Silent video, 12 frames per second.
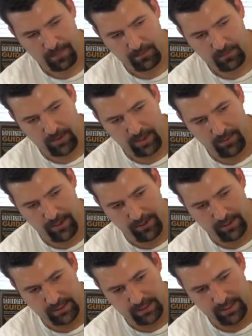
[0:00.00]
Right away you
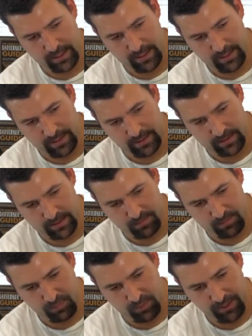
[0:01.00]
can see it's
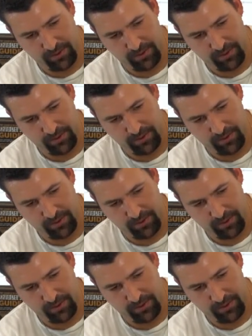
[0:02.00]
pretty